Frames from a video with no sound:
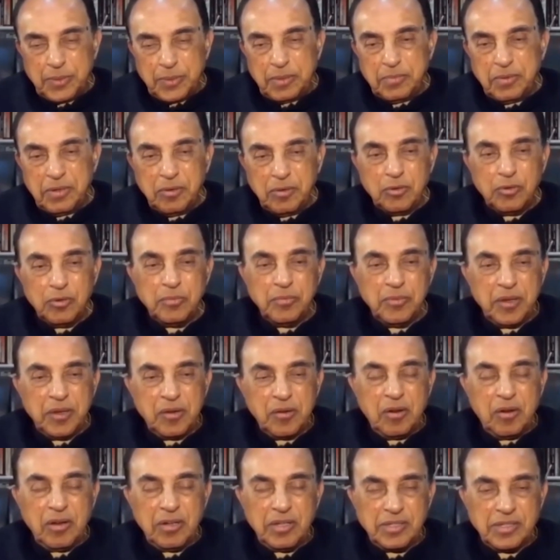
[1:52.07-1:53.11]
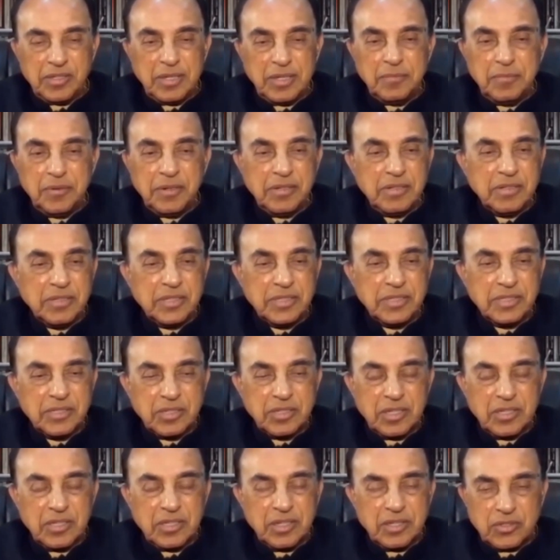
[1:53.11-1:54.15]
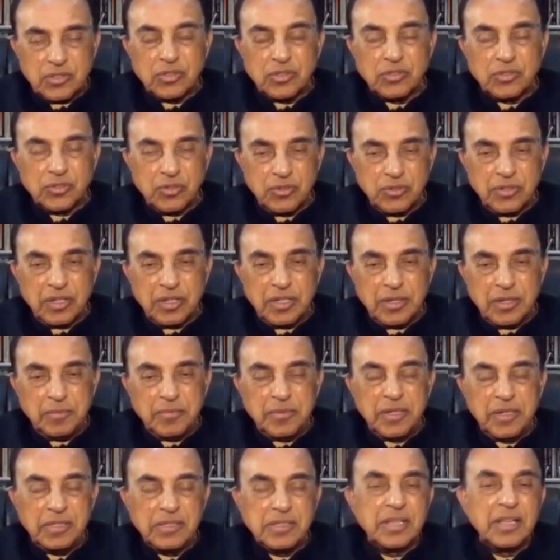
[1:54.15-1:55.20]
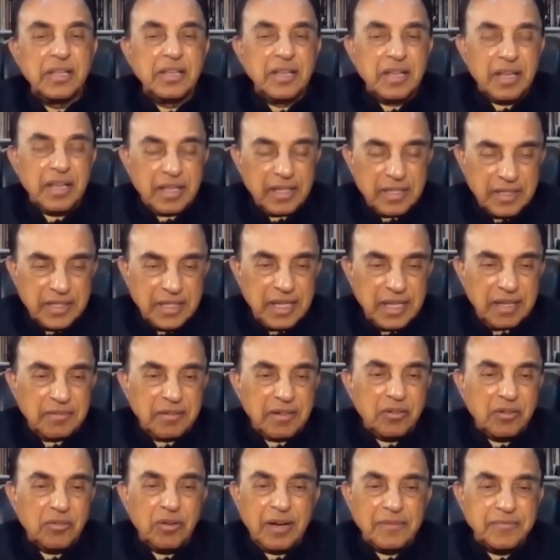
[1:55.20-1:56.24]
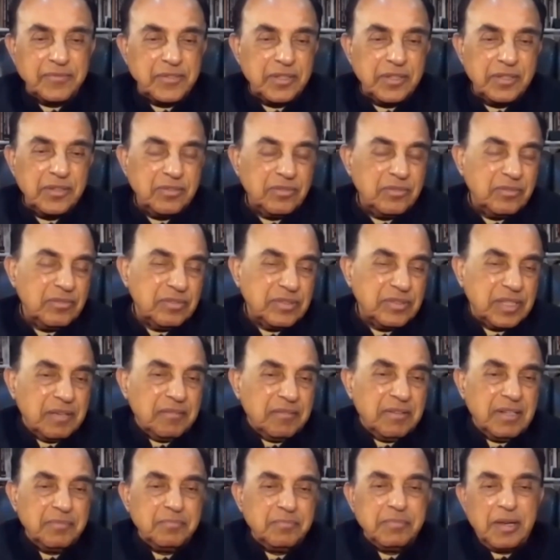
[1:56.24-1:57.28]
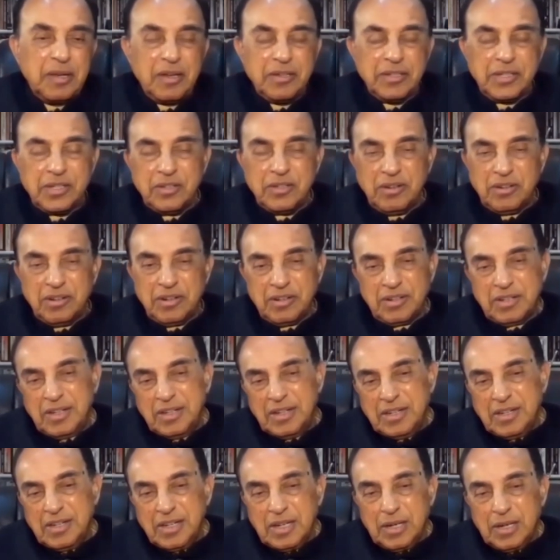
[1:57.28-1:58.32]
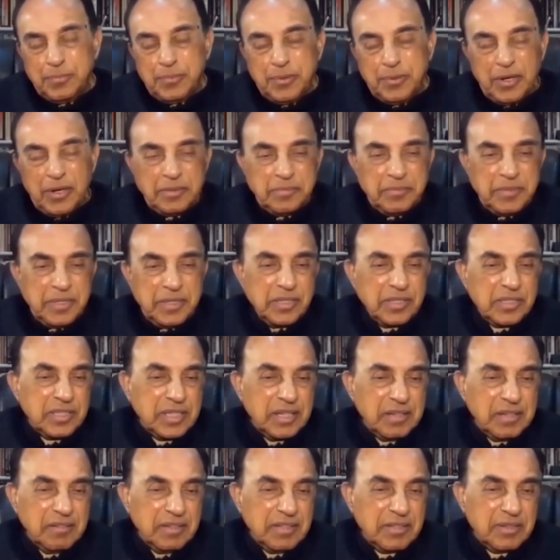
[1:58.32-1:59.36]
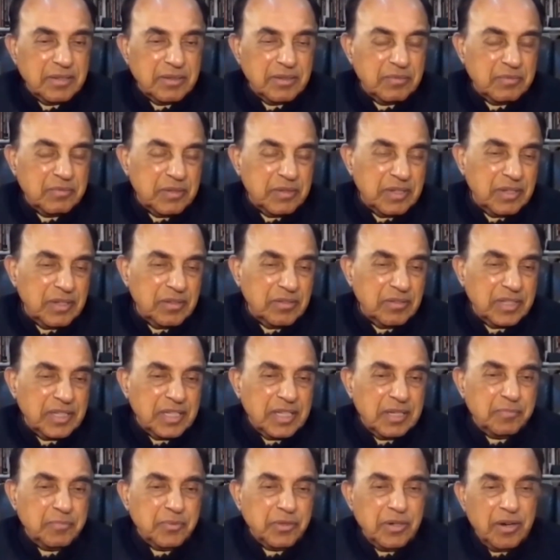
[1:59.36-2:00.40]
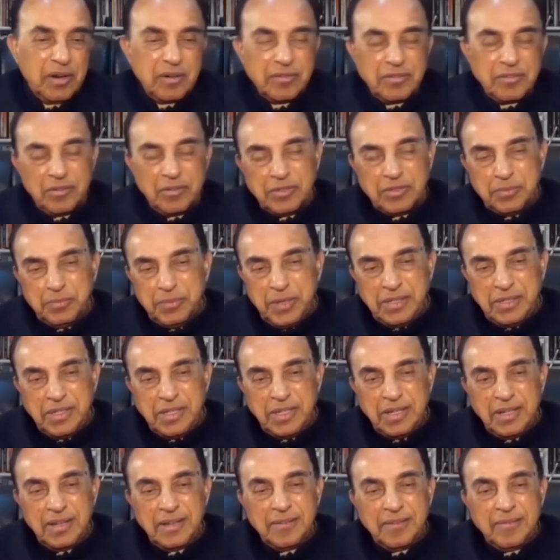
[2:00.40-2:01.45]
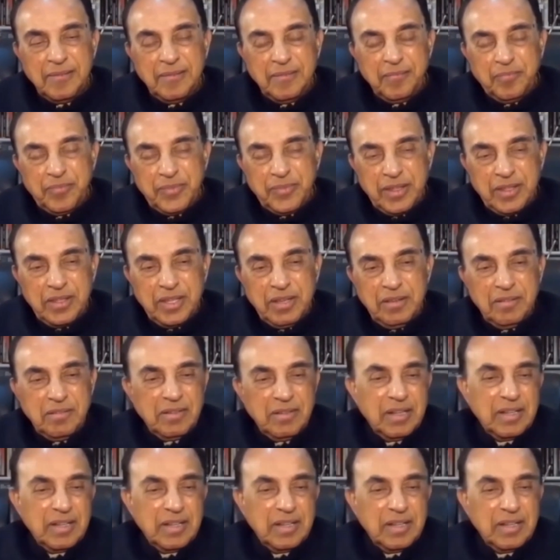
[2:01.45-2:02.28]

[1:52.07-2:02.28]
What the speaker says: people whom we call as liberals, pseudo-liberals, they will go after you. They will block your appointments. They will keep you out of the media. They